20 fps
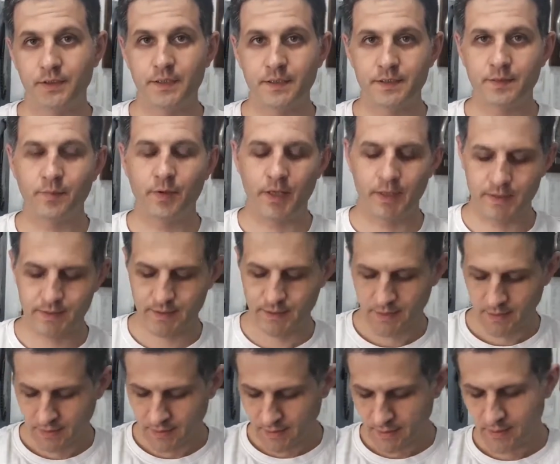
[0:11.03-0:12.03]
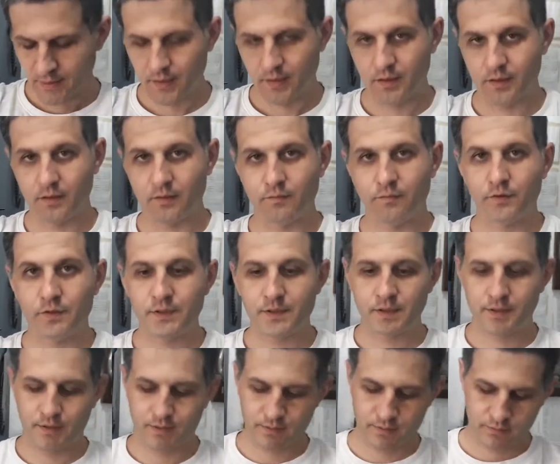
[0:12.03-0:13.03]
disc brakes.
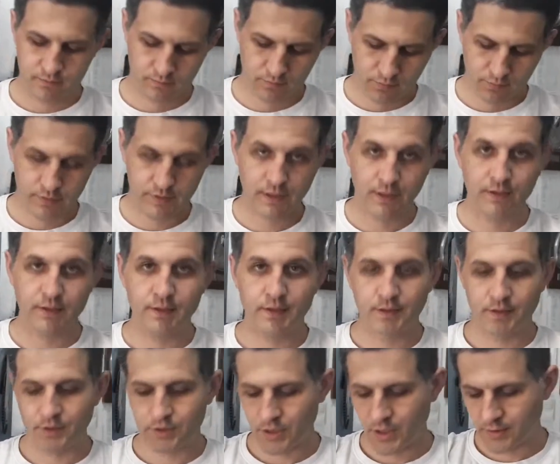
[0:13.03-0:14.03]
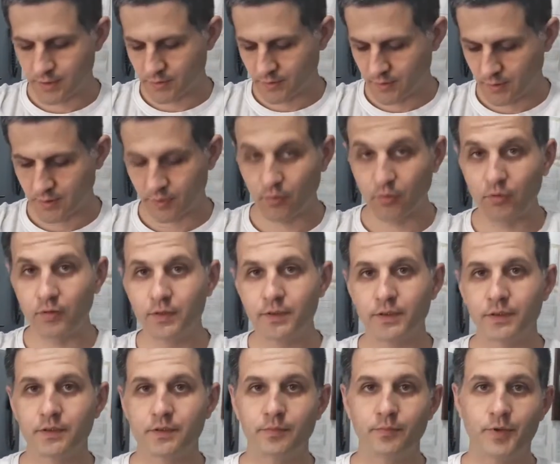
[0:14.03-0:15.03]
First, to say that generally all
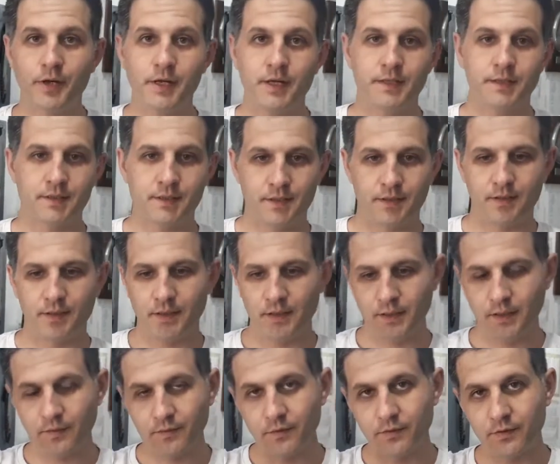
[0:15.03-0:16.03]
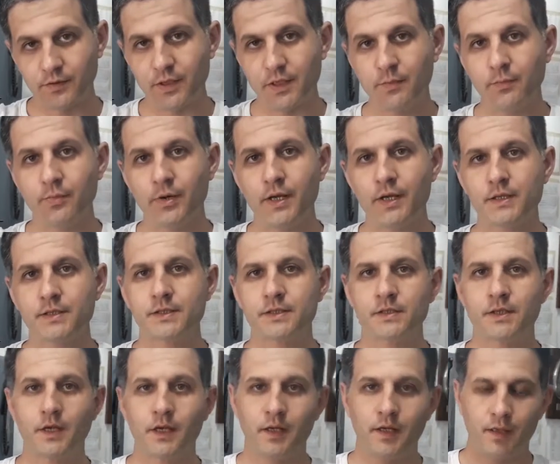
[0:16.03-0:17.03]
the brakes, even rim
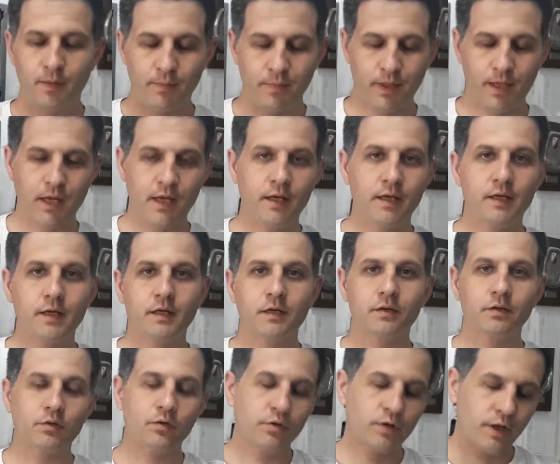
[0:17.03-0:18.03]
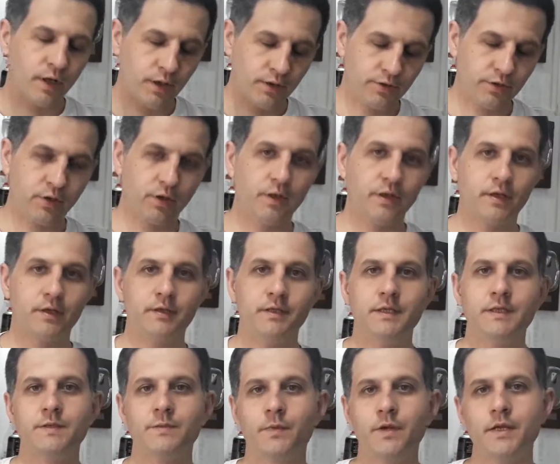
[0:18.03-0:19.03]
brakes, mechanical or hydraulic
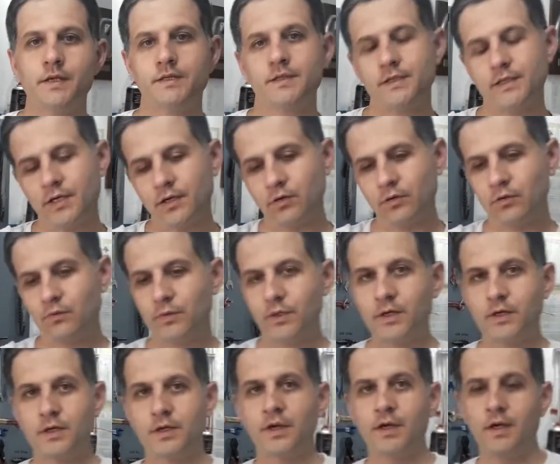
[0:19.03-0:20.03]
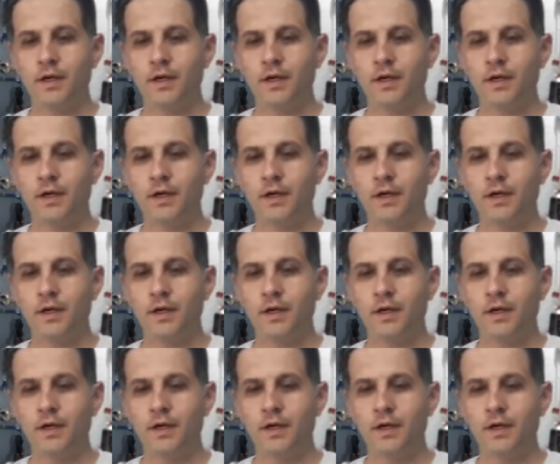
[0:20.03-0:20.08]
disc brakes, they all work